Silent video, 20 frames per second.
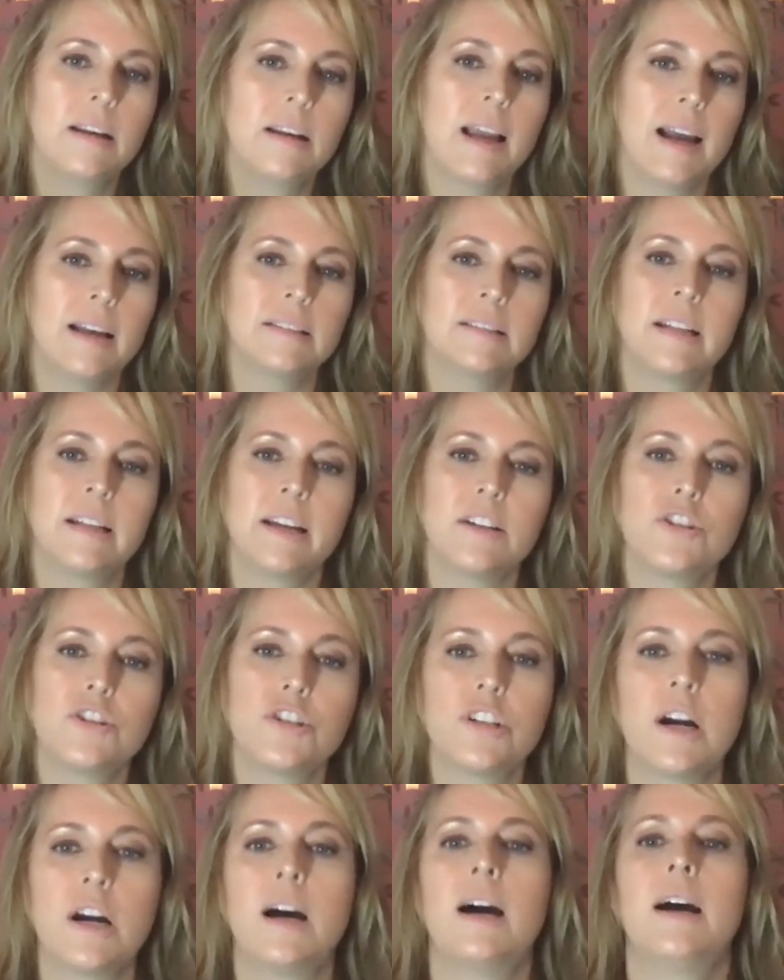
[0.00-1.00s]
Cats get
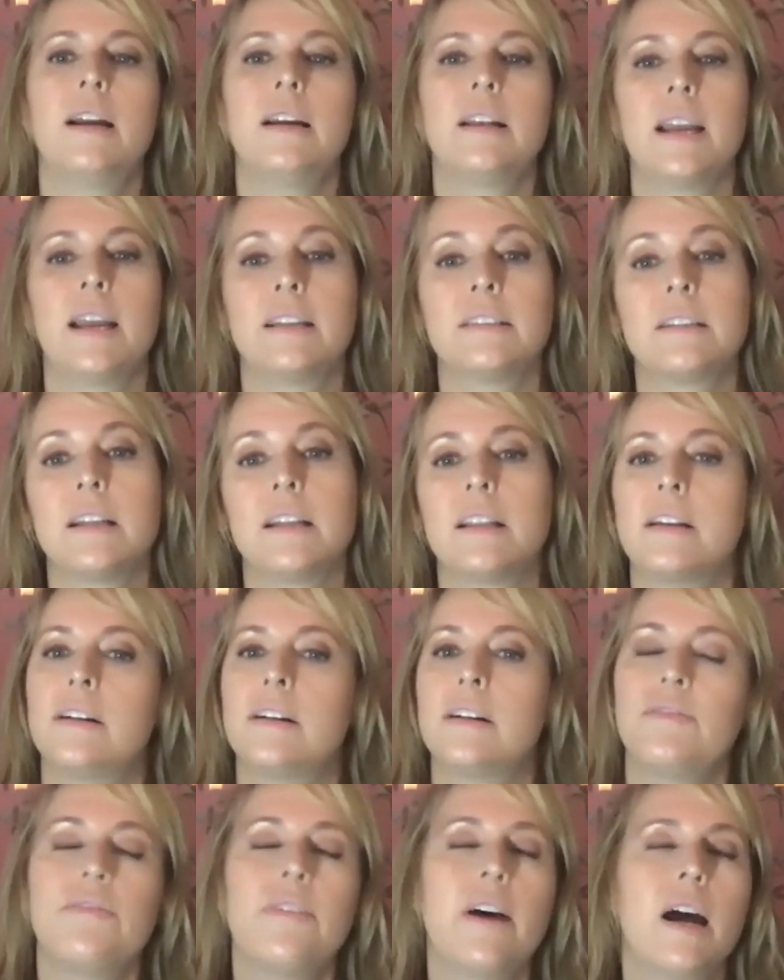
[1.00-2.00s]
shot, cats get lit
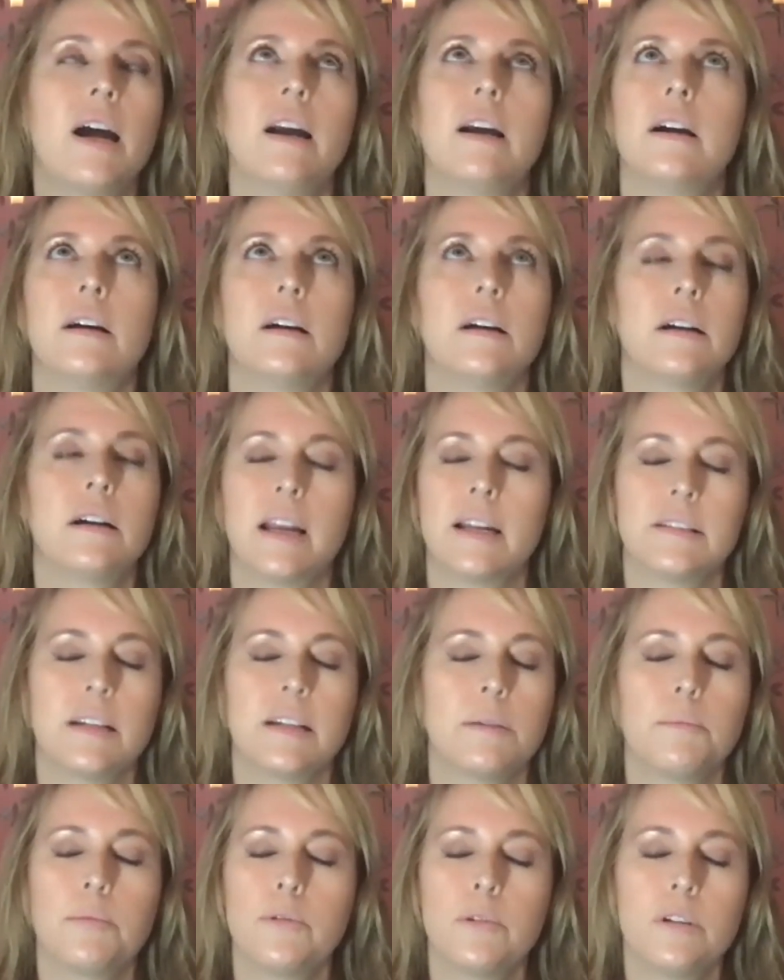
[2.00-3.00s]
on fire, cats
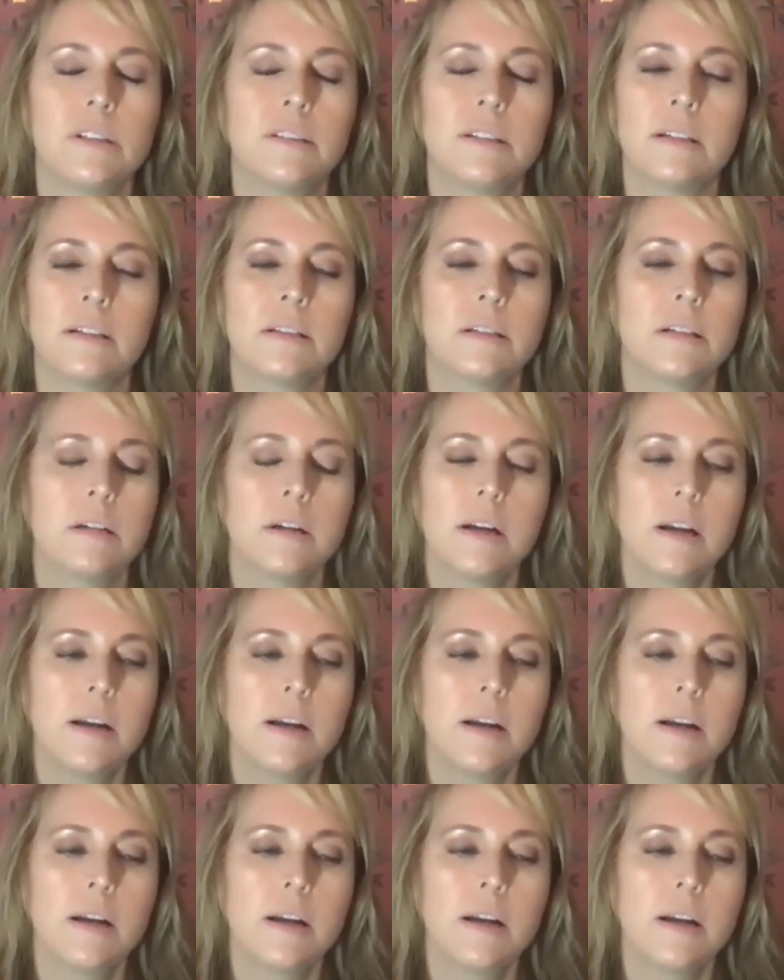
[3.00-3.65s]
get poisoned.